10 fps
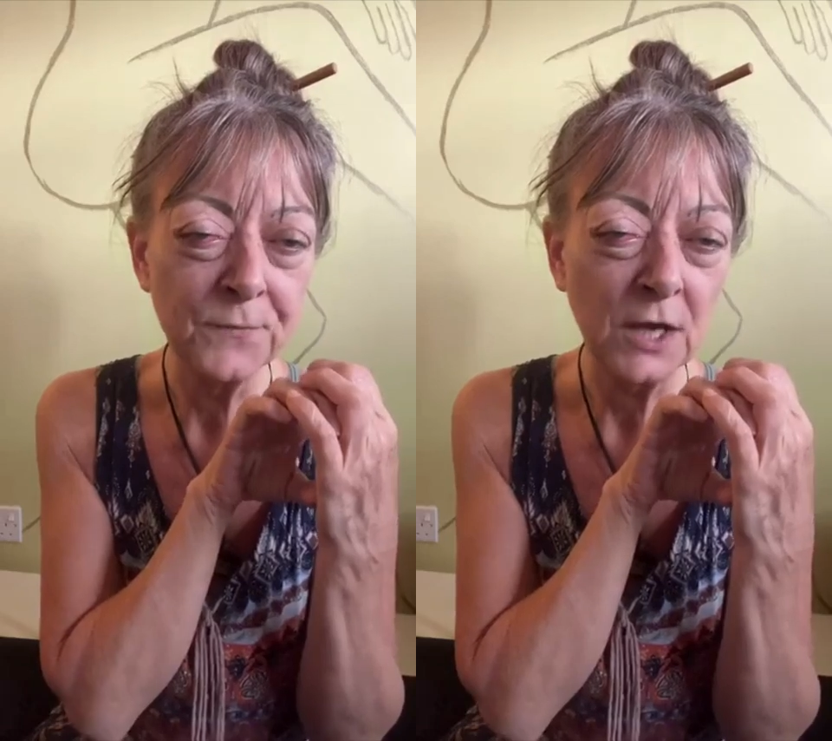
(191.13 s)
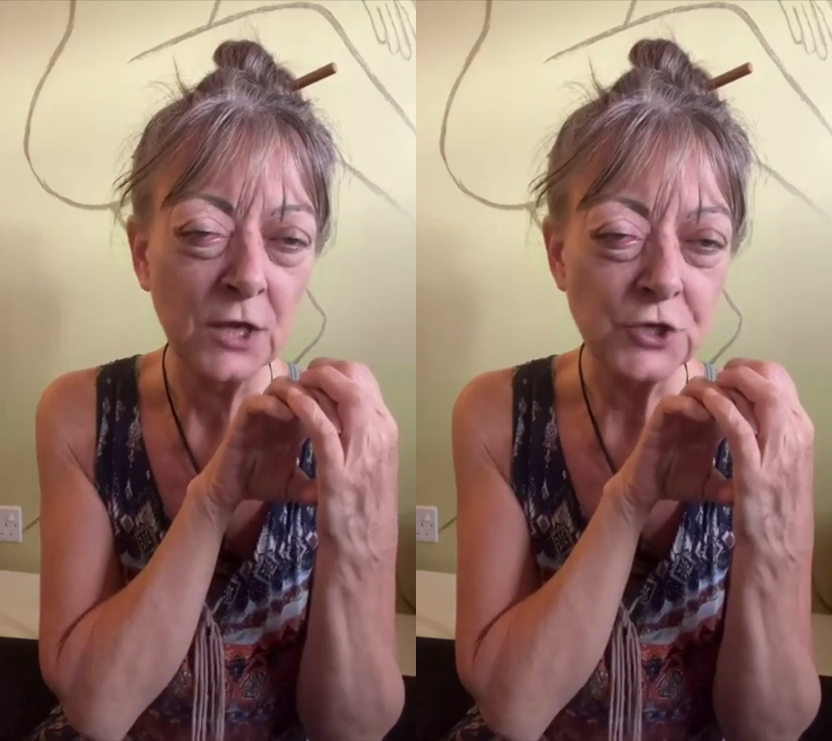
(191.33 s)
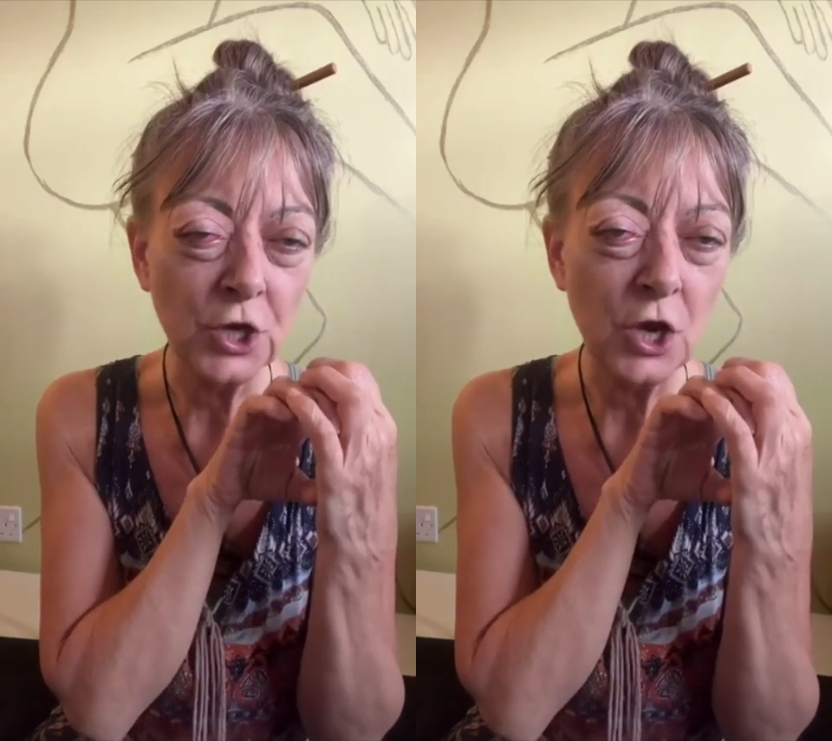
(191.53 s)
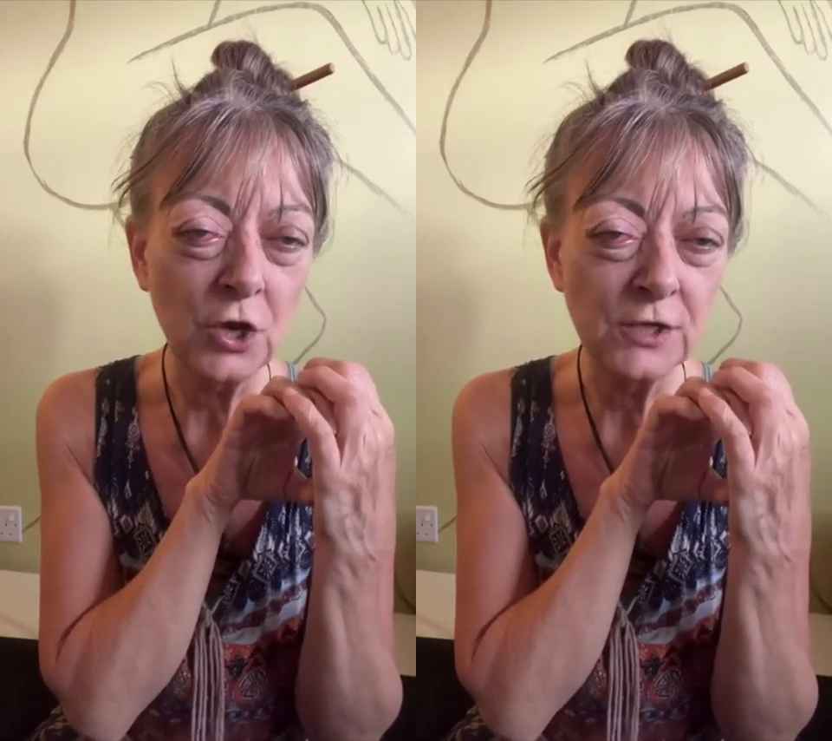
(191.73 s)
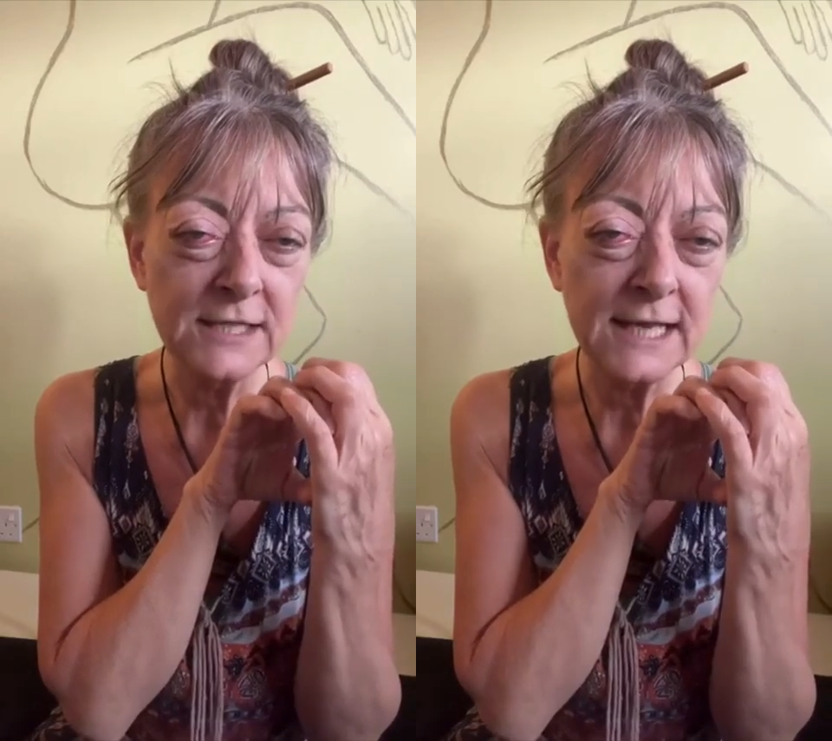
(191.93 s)
Because you
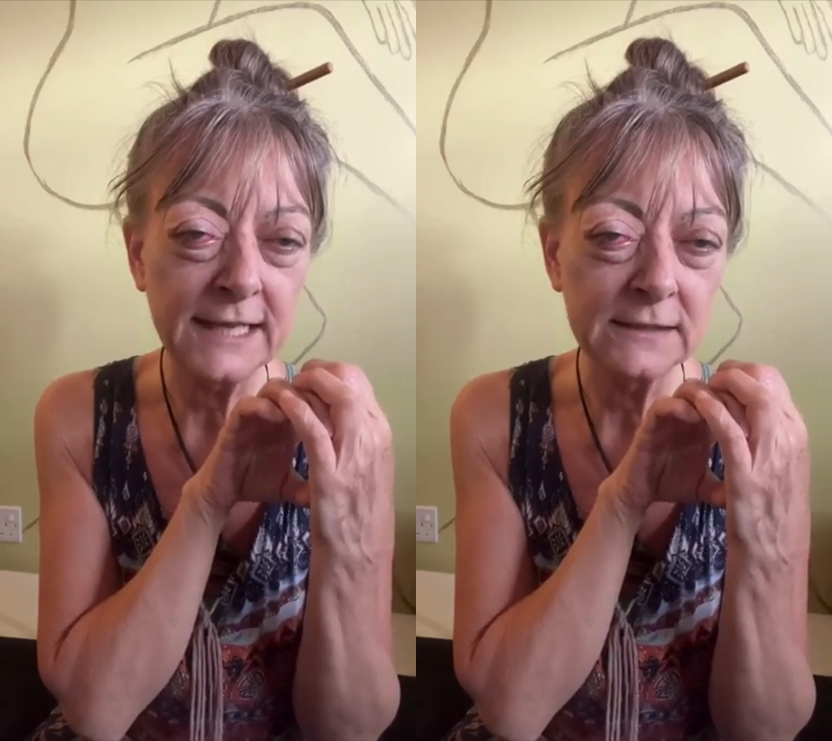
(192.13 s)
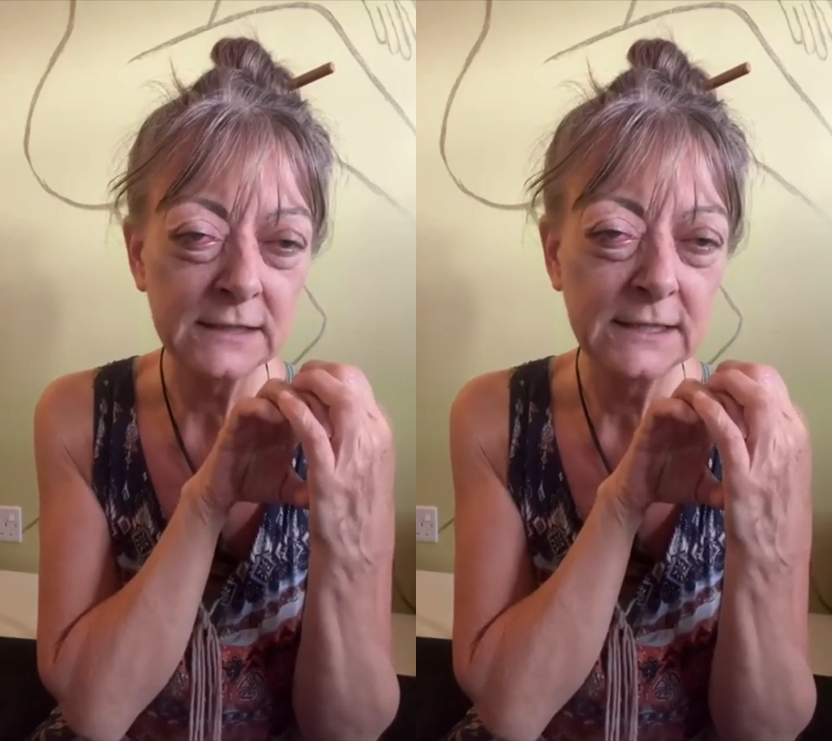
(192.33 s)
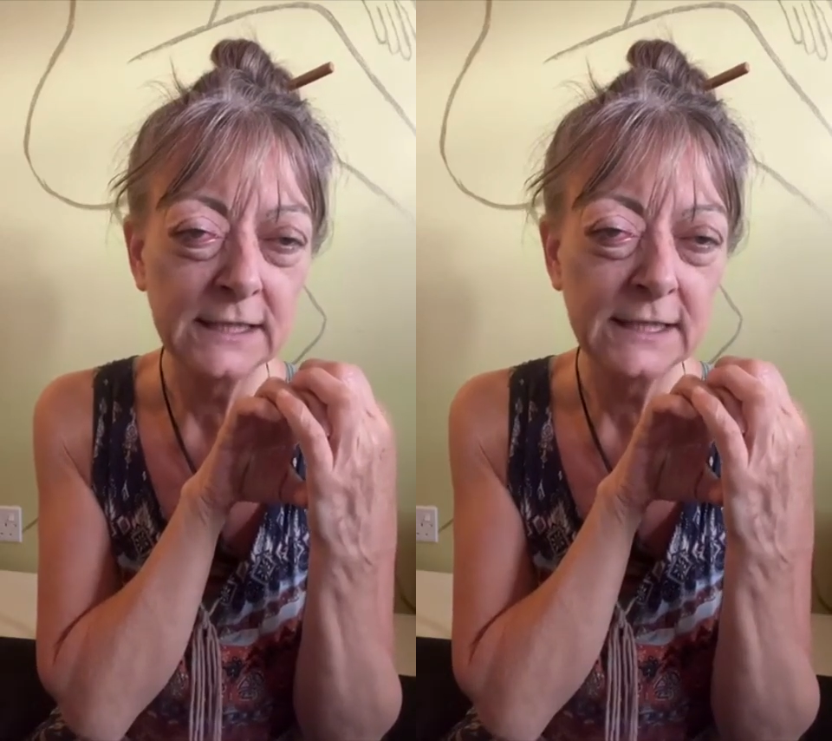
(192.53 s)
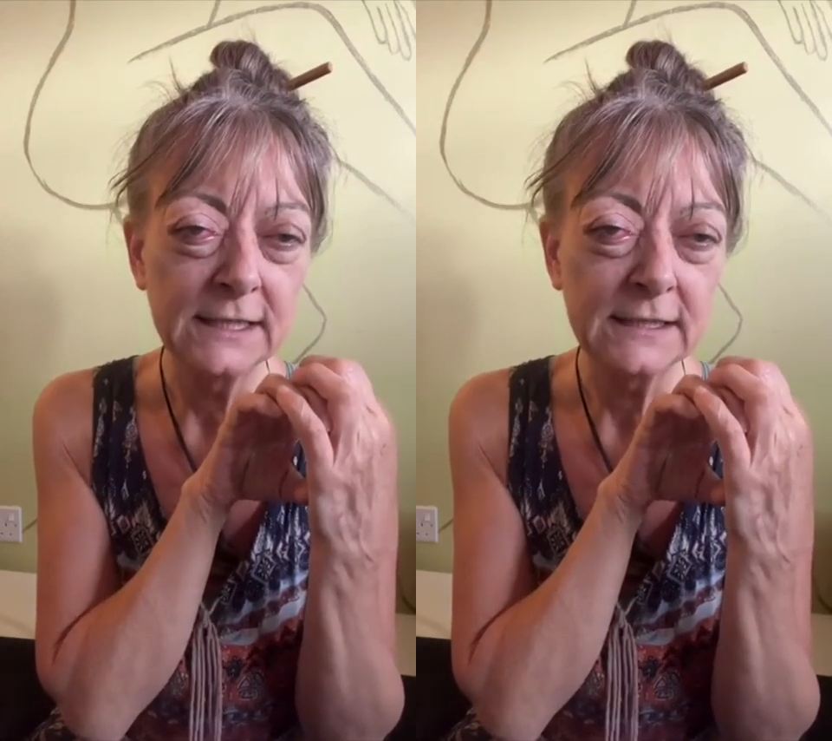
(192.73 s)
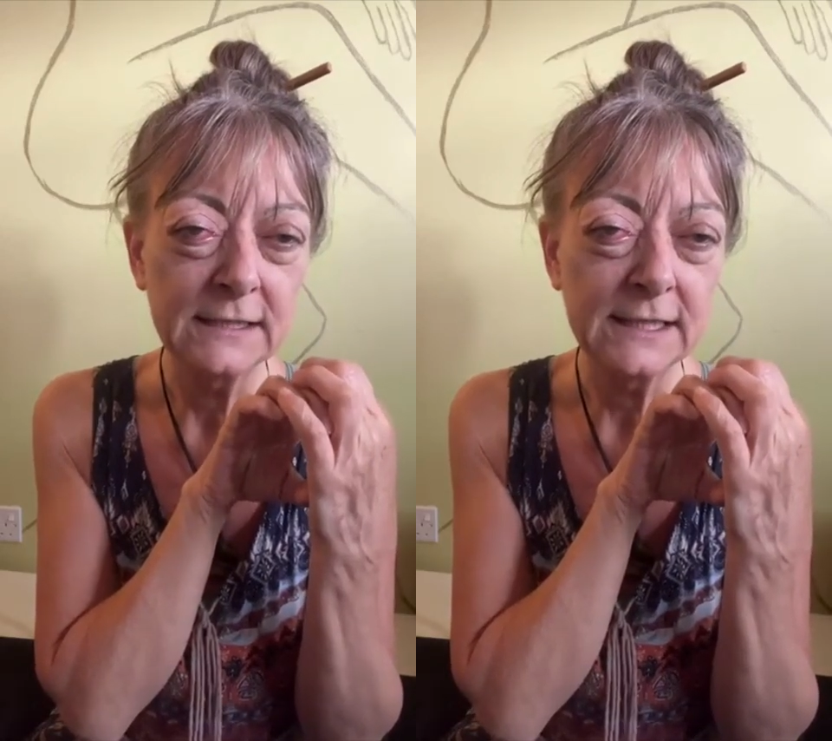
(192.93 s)
can't tell
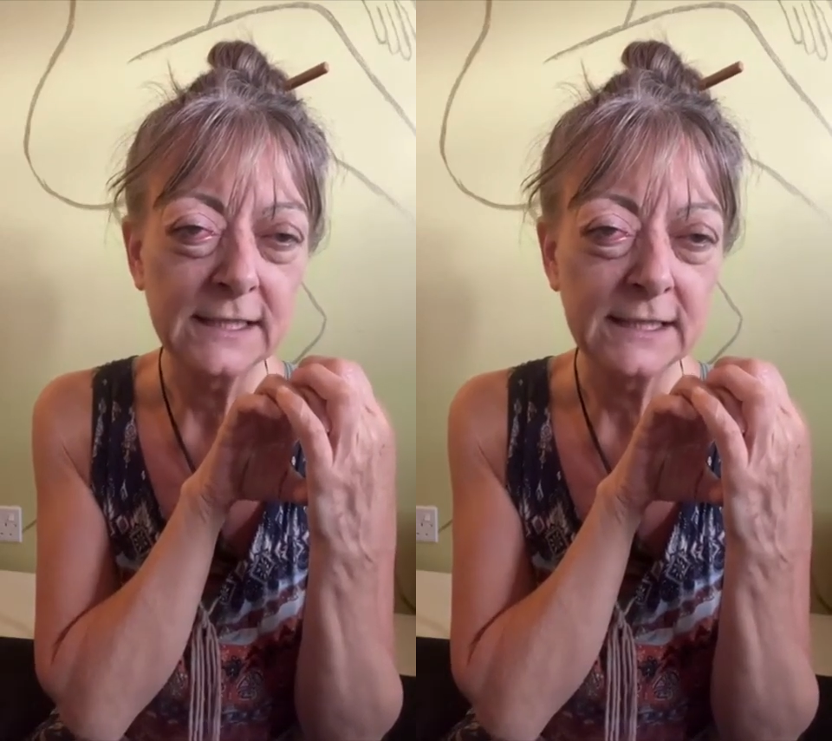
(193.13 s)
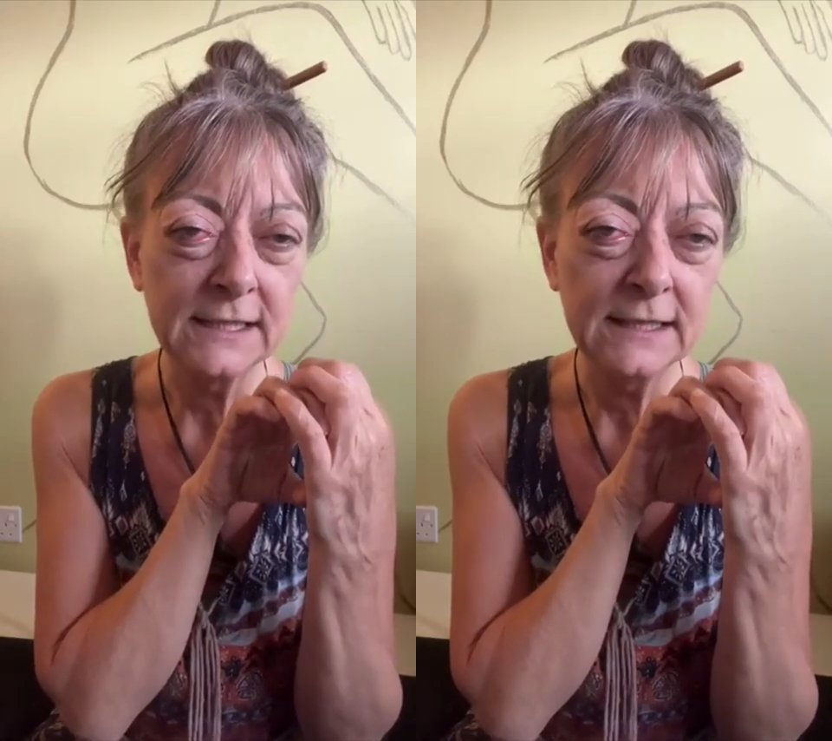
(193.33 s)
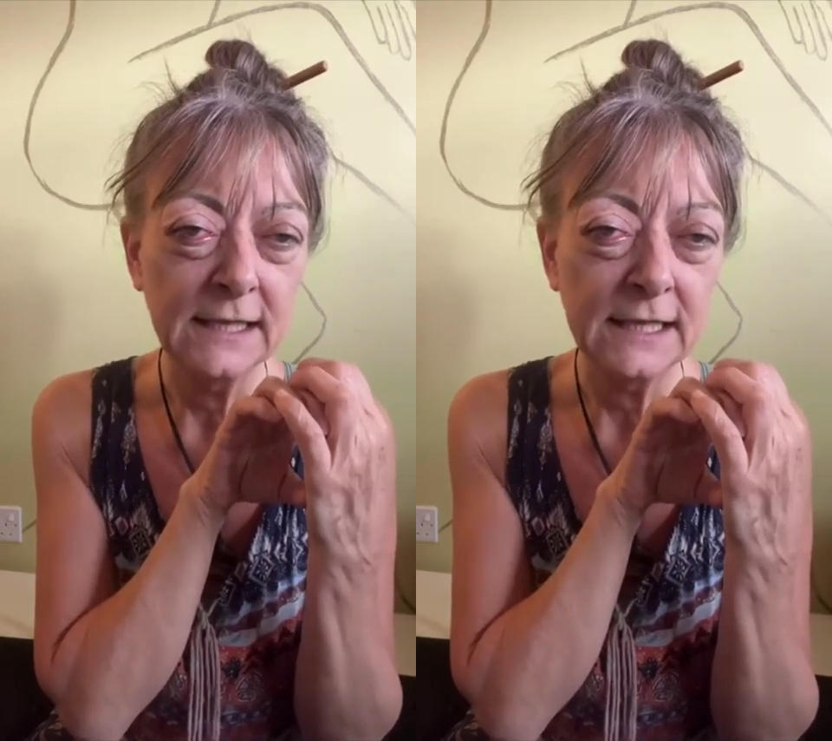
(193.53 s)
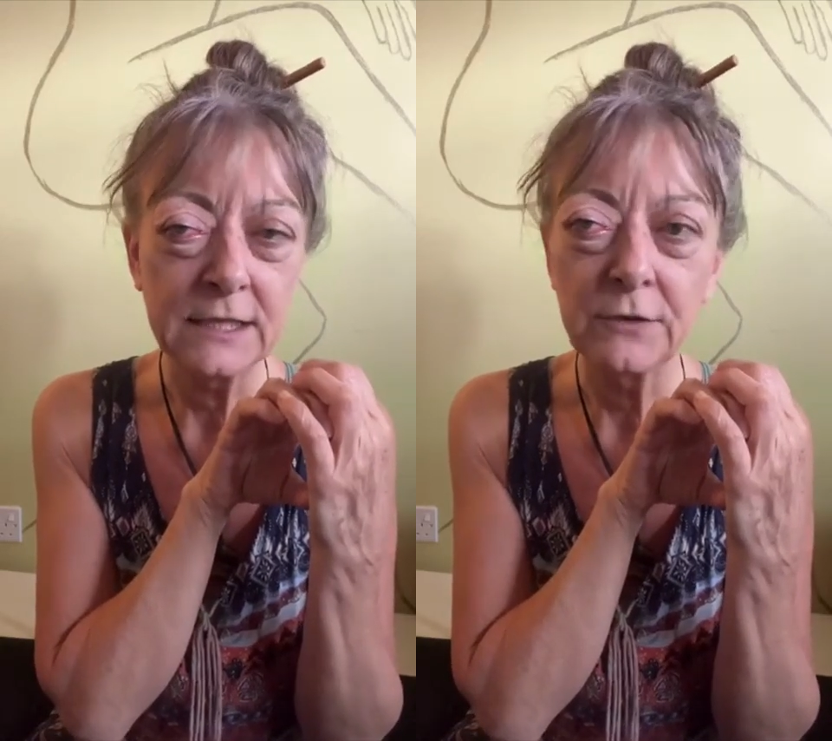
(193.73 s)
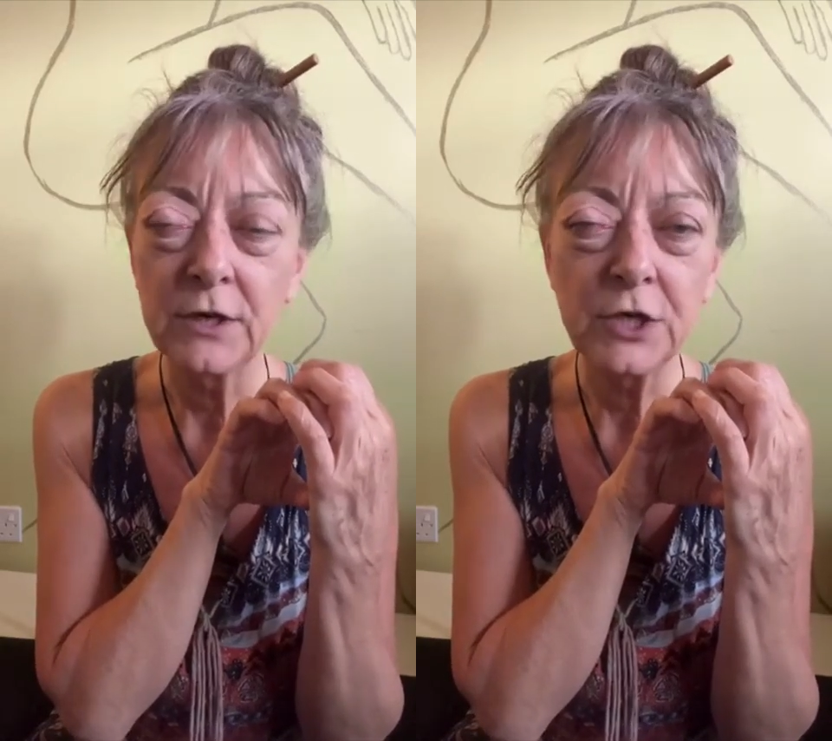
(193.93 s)

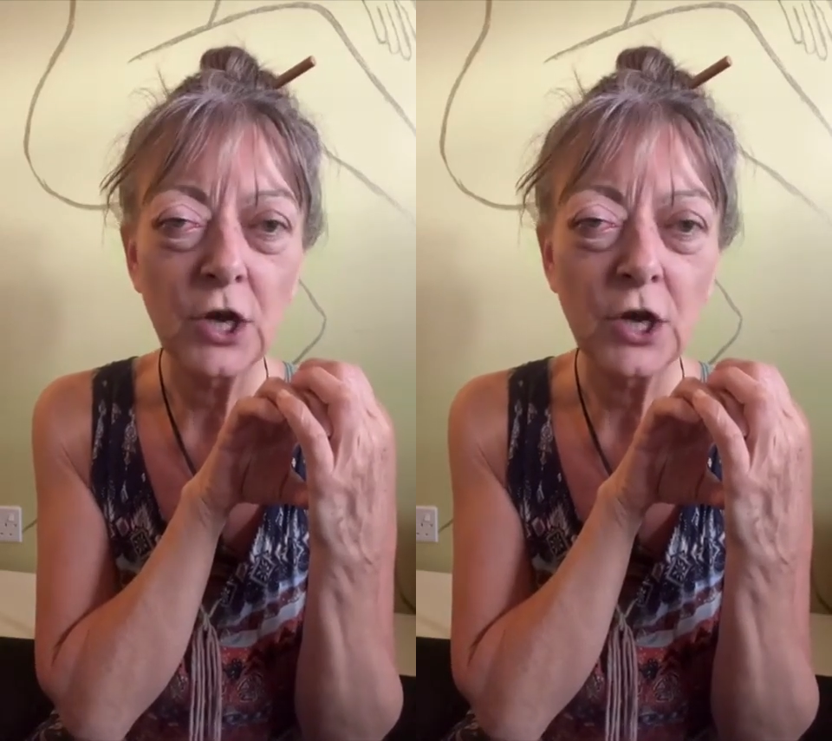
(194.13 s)
you